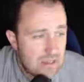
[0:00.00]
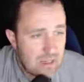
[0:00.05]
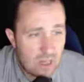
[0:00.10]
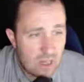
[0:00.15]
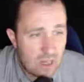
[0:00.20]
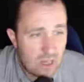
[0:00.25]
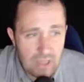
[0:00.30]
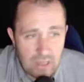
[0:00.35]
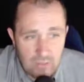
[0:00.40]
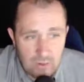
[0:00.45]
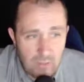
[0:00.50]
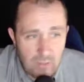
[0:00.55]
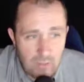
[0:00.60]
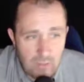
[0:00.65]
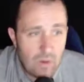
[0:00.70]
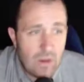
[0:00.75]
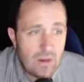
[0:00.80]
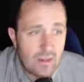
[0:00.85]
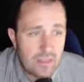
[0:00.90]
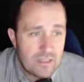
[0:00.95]
Call
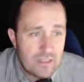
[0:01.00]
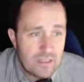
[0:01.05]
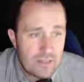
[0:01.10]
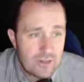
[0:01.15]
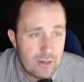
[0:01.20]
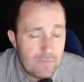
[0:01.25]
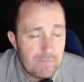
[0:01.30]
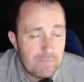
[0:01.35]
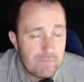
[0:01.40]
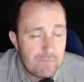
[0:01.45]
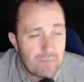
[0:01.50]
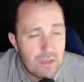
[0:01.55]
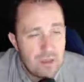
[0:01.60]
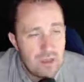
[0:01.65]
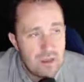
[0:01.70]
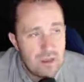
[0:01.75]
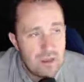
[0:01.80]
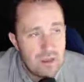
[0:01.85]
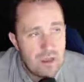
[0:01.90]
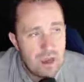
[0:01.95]
911, etc.
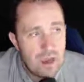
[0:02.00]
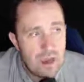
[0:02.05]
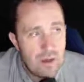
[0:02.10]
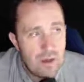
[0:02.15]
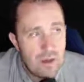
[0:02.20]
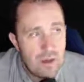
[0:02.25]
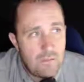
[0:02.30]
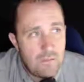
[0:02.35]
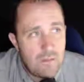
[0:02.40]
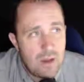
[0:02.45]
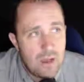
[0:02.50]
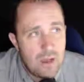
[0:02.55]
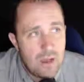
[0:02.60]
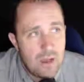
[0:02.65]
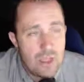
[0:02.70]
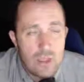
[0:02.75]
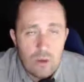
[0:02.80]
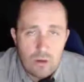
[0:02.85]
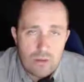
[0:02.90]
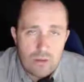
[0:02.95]
Um,
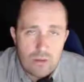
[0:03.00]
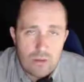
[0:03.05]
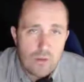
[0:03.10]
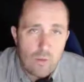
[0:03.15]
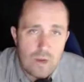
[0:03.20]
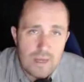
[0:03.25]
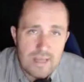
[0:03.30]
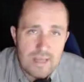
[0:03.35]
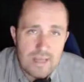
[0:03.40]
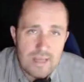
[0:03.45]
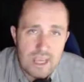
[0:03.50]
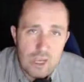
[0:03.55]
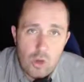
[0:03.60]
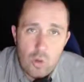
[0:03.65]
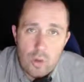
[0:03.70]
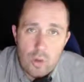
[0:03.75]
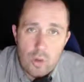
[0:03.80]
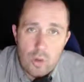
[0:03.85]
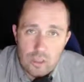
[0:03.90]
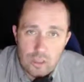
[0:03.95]
you also want to take a
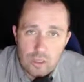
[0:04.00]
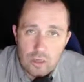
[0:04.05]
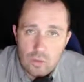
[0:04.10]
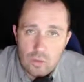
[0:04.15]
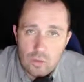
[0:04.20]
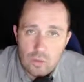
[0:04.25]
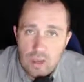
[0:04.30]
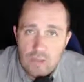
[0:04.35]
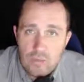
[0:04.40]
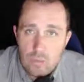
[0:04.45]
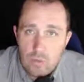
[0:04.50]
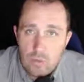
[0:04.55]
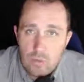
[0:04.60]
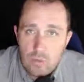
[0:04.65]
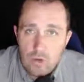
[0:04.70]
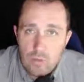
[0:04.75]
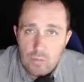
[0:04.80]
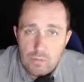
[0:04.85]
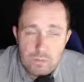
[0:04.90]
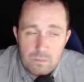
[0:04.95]
quick look around the
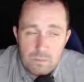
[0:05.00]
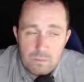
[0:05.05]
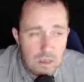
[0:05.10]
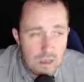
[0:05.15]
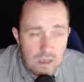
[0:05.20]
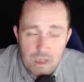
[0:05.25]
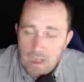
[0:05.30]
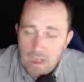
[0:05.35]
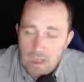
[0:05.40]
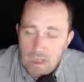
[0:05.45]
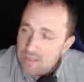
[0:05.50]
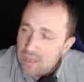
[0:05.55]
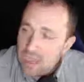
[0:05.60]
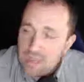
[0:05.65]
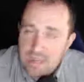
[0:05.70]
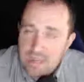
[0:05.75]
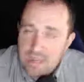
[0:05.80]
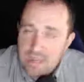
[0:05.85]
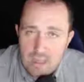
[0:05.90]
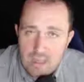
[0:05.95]
room. The
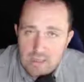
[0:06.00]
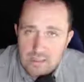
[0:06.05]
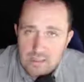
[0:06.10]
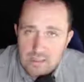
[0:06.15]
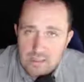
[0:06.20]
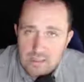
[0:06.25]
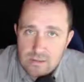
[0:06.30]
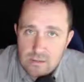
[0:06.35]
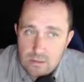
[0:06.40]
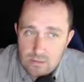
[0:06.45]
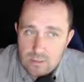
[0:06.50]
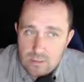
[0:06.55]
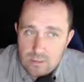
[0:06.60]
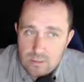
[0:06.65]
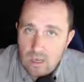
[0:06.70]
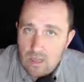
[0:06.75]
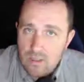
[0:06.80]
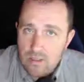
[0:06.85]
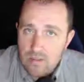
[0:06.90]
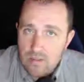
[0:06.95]
idea is, who
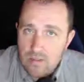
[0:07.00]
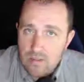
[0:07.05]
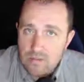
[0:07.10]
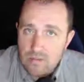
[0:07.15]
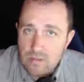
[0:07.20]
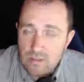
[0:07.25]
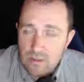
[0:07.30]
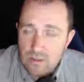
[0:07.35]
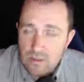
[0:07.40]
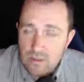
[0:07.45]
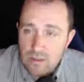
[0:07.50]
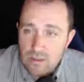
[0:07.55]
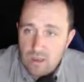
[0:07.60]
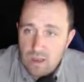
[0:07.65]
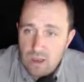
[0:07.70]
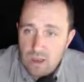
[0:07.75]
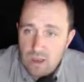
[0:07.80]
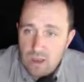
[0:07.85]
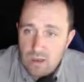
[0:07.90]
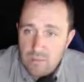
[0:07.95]
saw this?
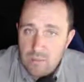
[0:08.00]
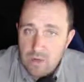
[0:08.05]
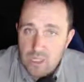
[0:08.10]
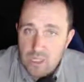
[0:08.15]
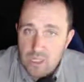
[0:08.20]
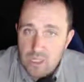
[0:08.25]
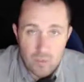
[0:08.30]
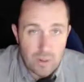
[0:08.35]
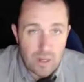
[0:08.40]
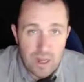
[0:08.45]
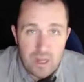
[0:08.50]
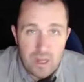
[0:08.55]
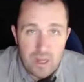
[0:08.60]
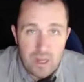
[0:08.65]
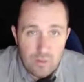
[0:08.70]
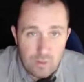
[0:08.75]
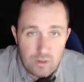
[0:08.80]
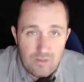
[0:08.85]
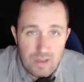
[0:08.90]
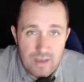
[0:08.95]
Because um, we're going to need to
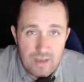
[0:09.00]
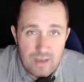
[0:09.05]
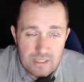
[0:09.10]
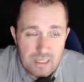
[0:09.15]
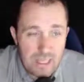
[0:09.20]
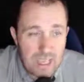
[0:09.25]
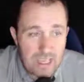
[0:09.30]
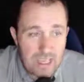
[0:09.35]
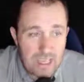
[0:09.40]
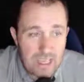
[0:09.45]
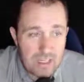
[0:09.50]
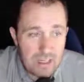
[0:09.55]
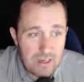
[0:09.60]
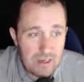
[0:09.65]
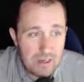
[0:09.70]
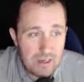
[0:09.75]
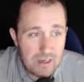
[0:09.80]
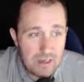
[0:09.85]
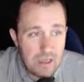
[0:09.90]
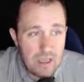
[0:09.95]
do an investigation,